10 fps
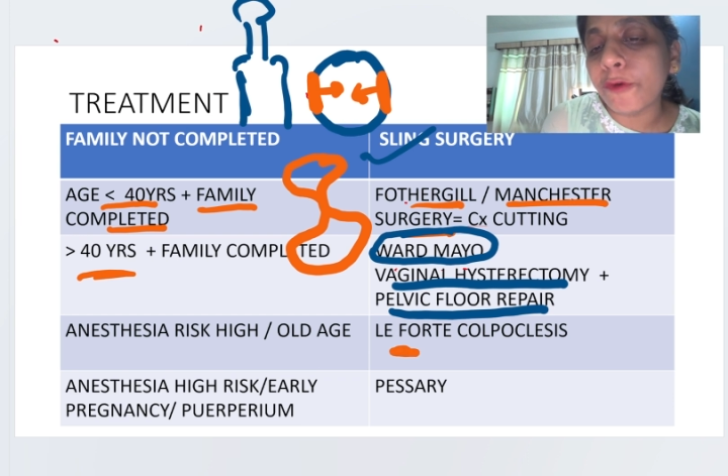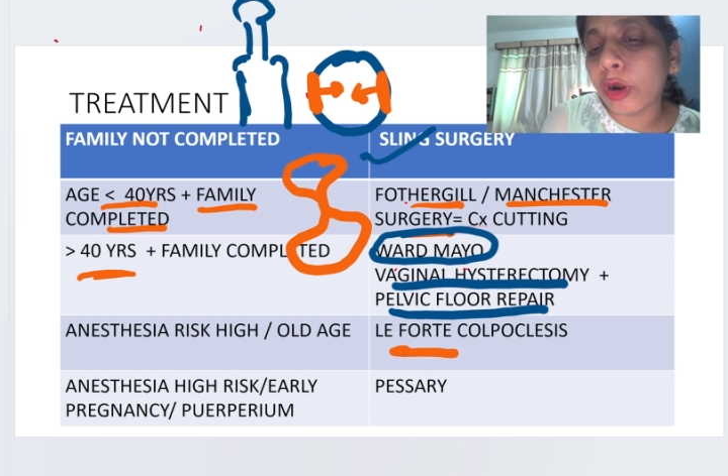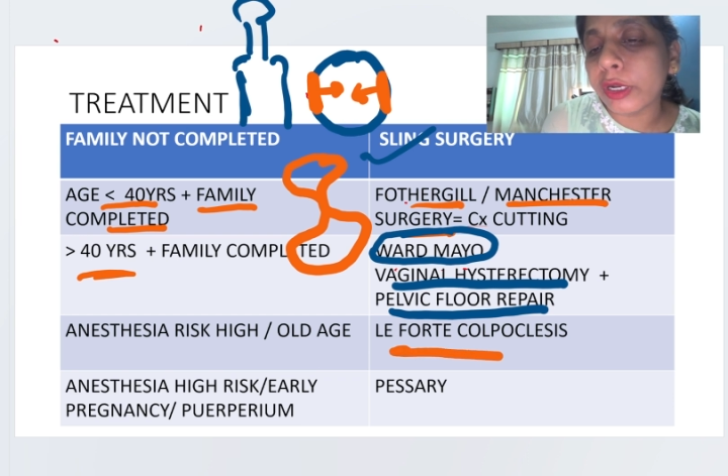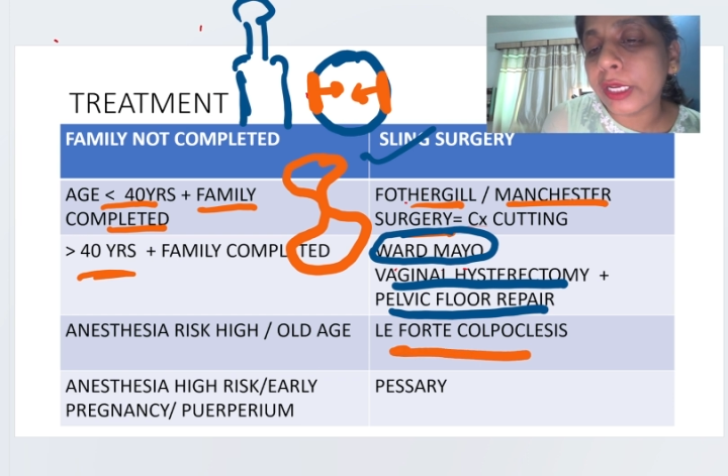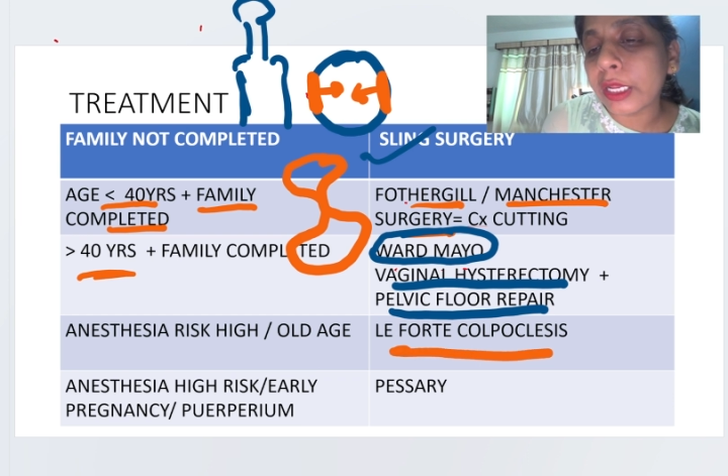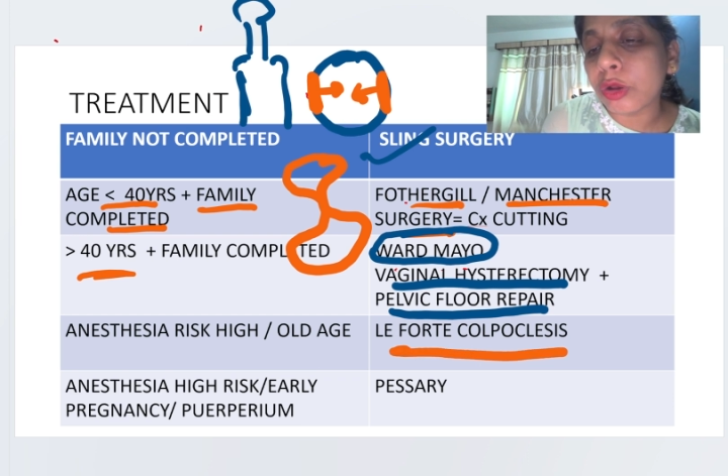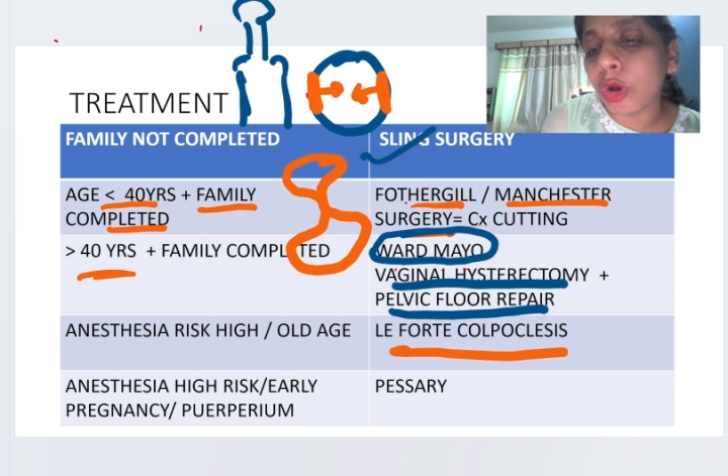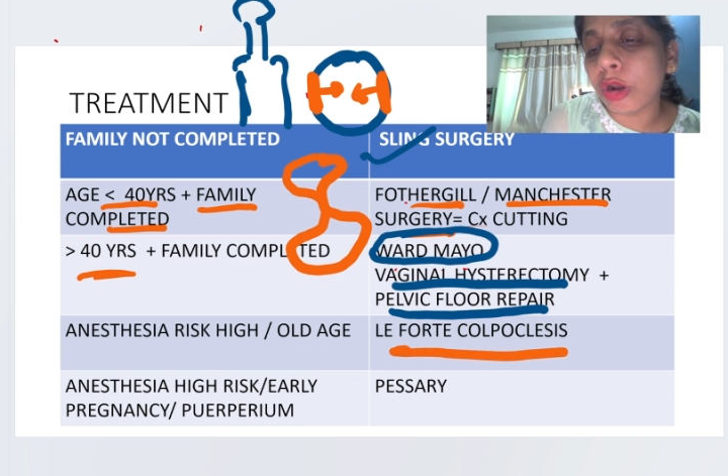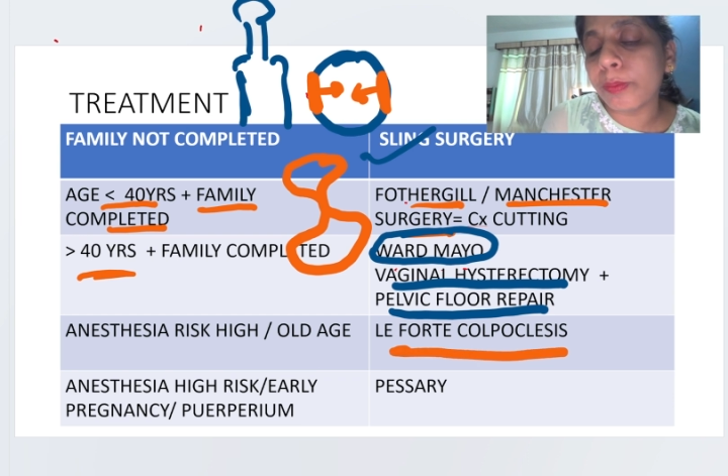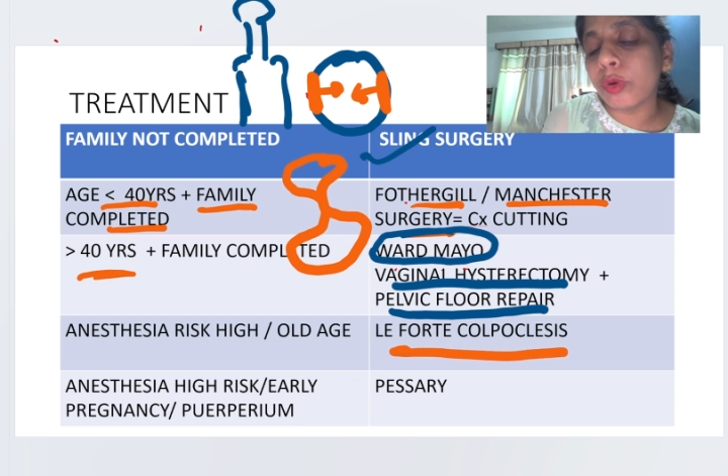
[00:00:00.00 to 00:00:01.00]
forte
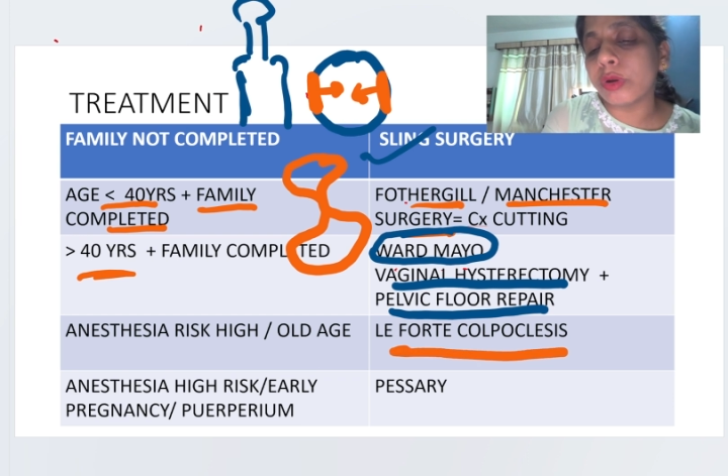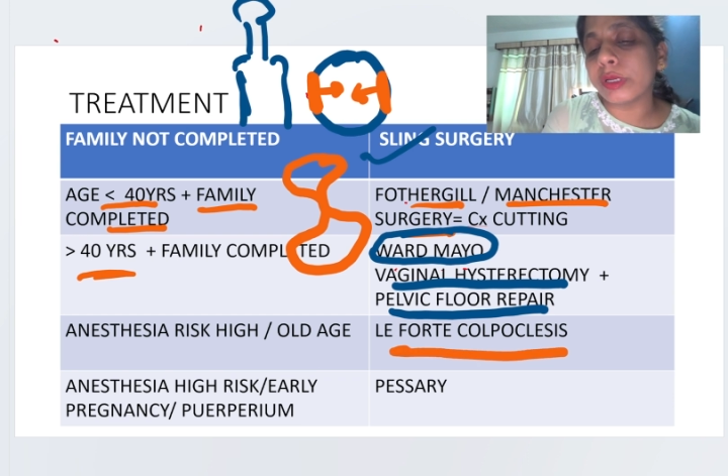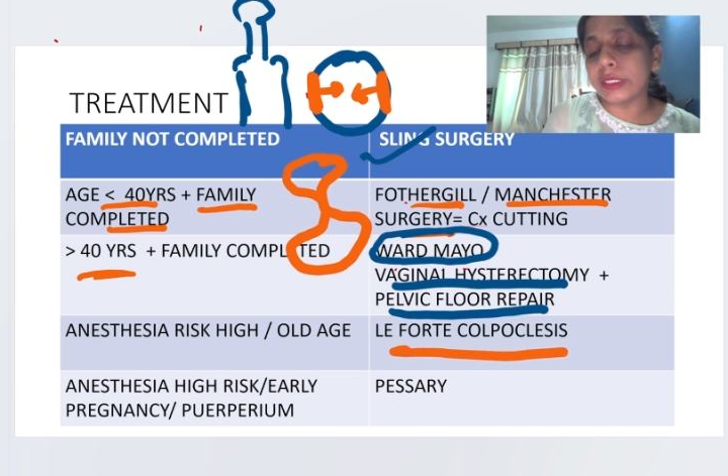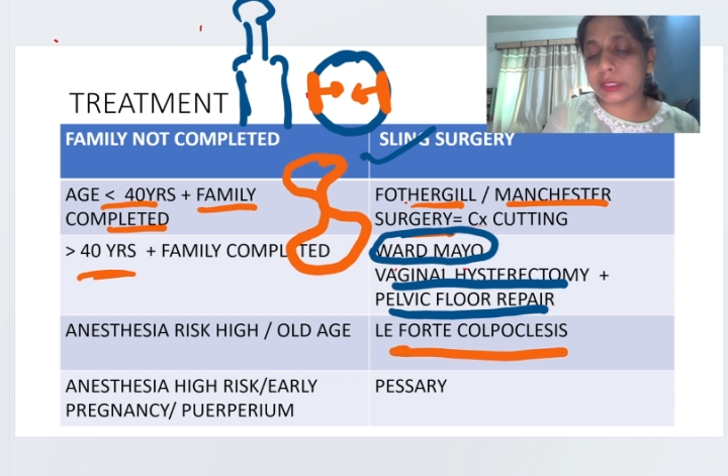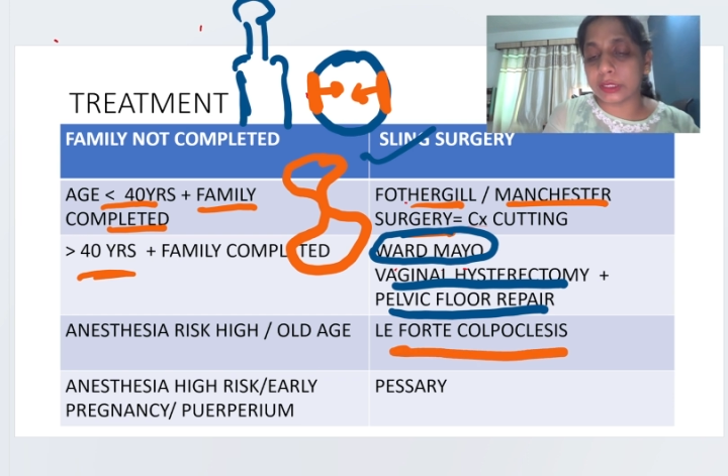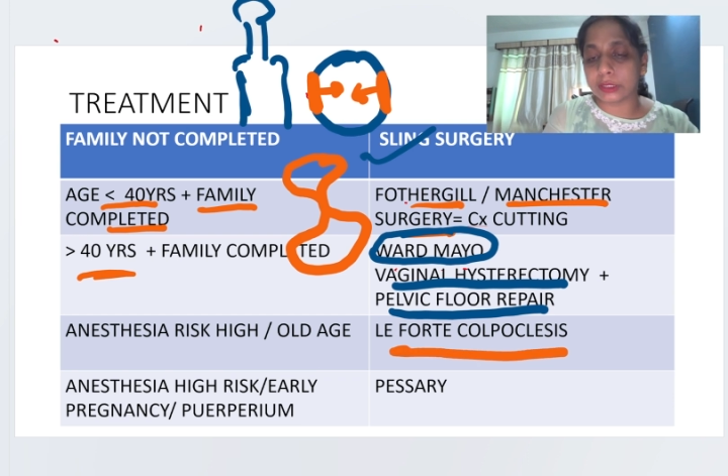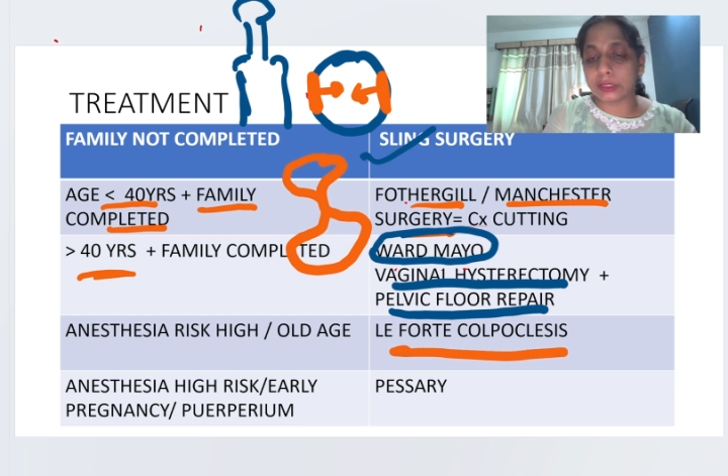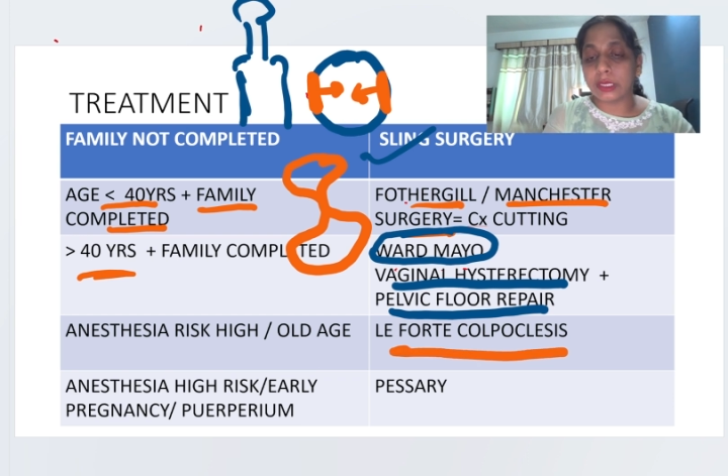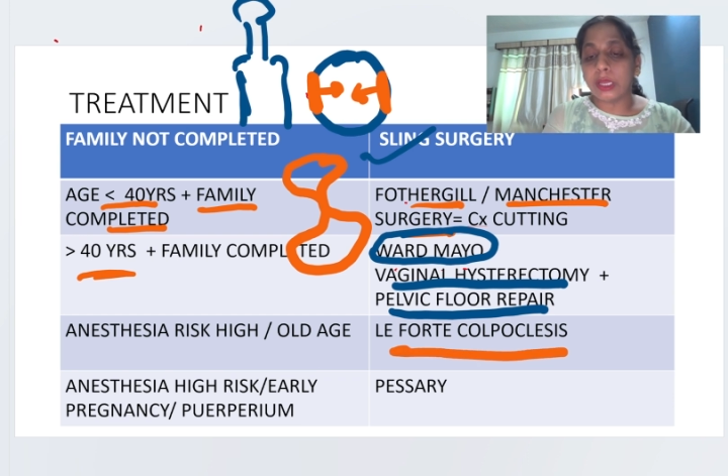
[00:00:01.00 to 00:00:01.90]
colpoclasis.